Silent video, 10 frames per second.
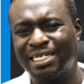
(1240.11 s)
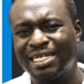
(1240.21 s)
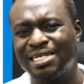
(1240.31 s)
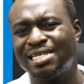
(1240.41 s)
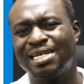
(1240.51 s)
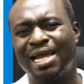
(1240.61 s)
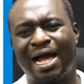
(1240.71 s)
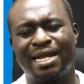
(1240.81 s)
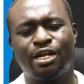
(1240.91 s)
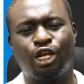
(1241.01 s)
kidney
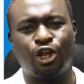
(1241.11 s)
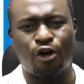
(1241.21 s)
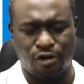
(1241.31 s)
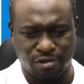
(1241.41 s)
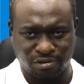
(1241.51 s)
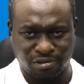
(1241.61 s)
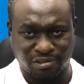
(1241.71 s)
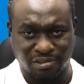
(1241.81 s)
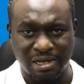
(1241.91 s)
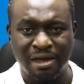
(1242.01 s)
and the
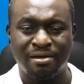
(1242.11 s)
lungs.